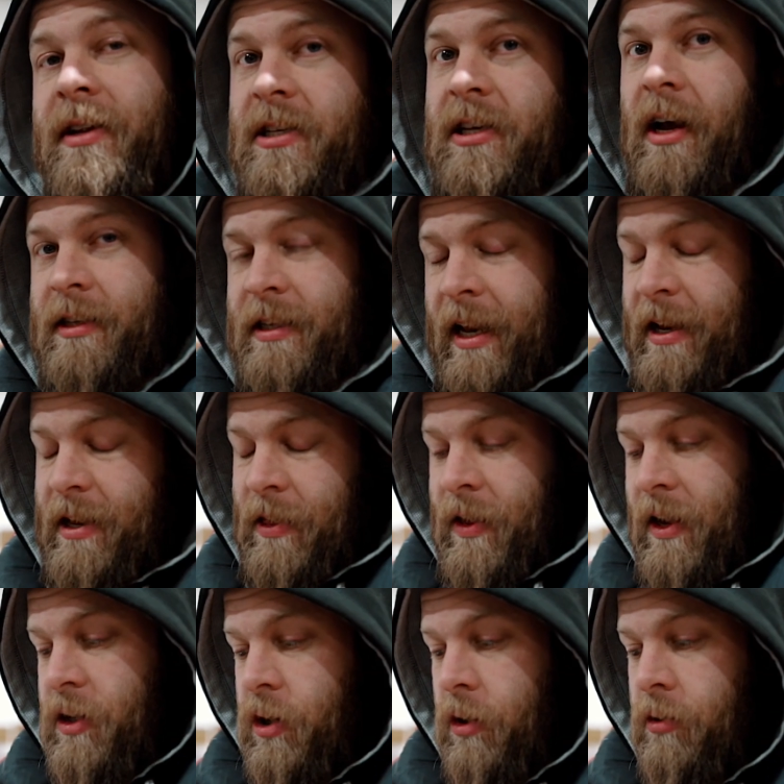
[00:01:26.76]
insights into
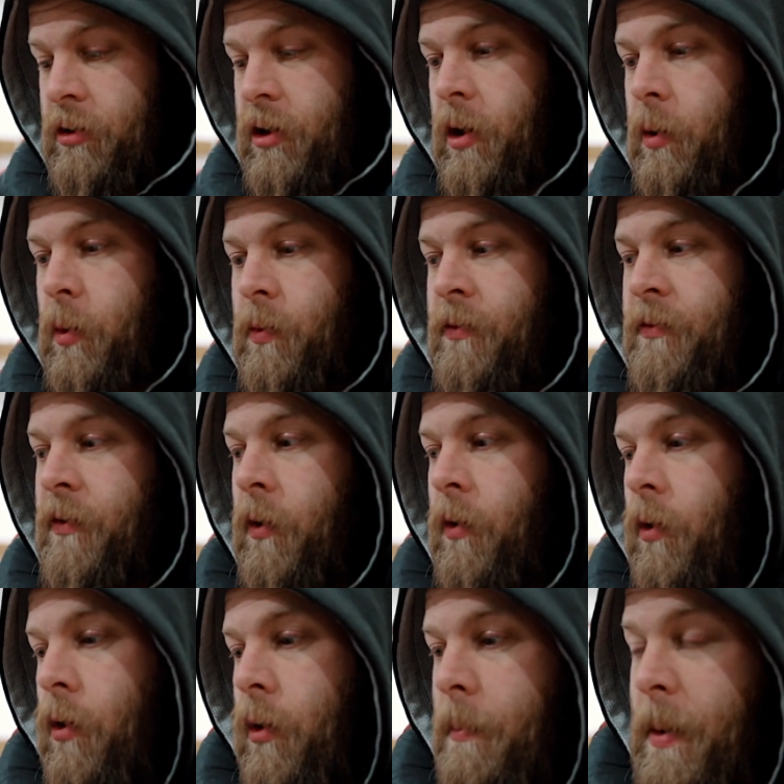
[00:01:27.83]
things you can do
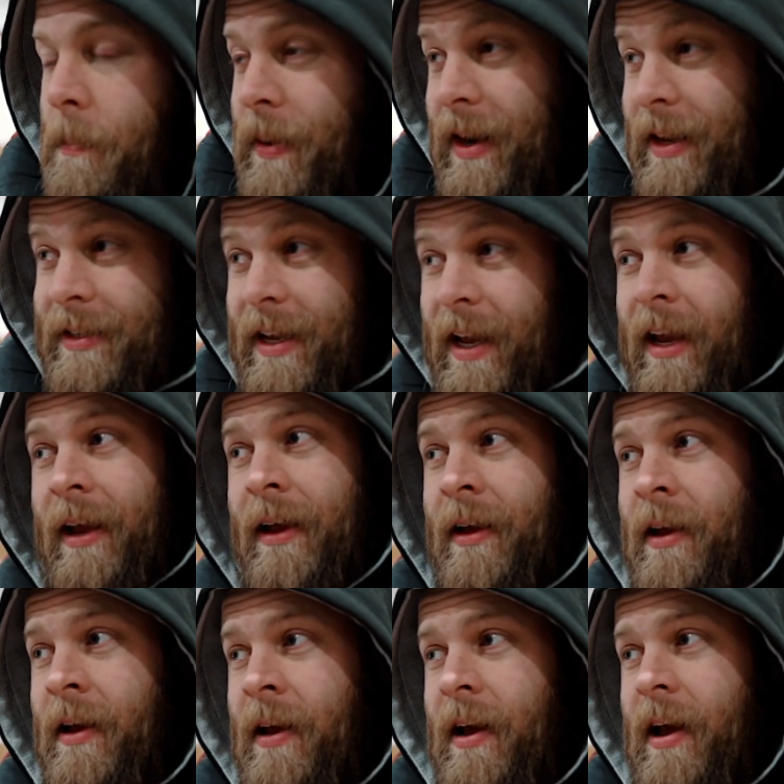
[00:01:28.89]
for mobility
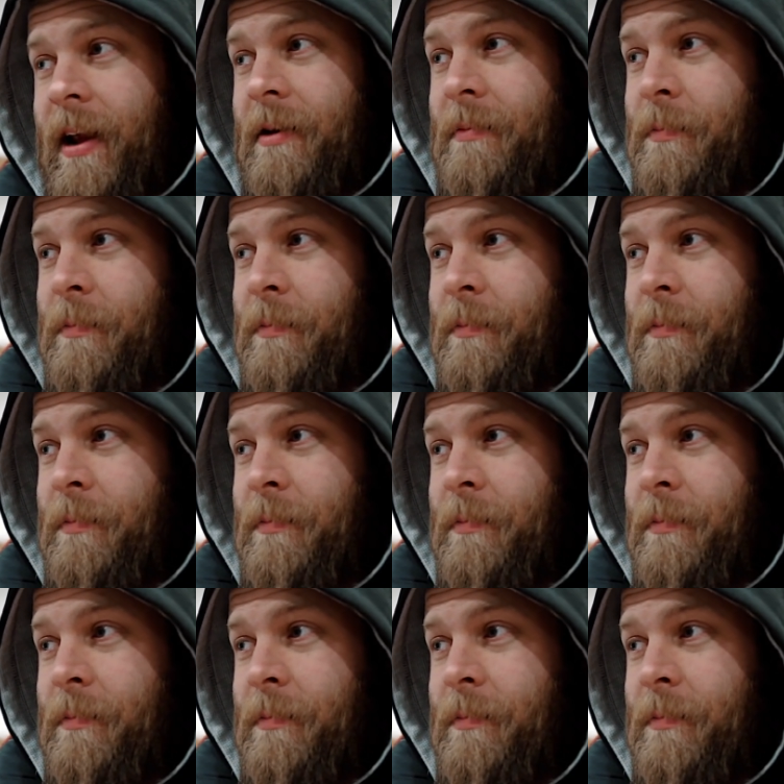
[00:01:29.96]
and